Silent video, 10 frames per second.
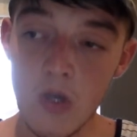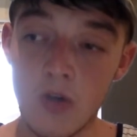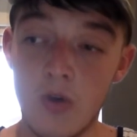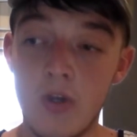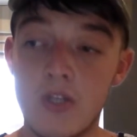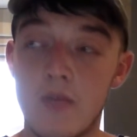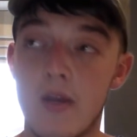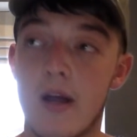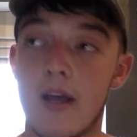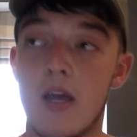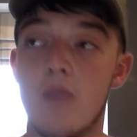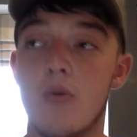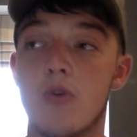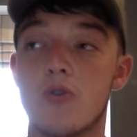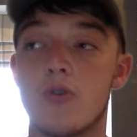you need to be that key
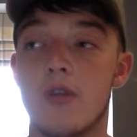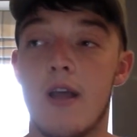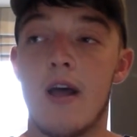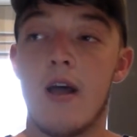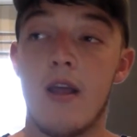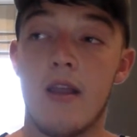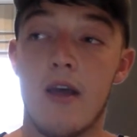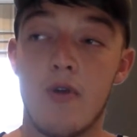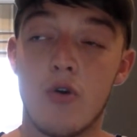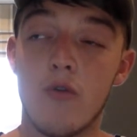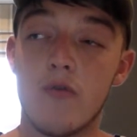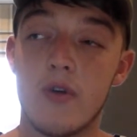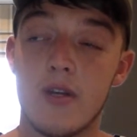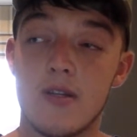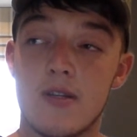person in their
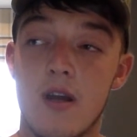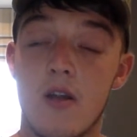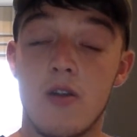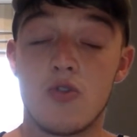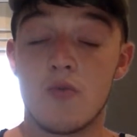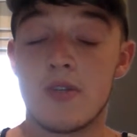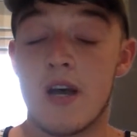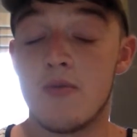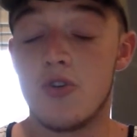recovery, and sometimes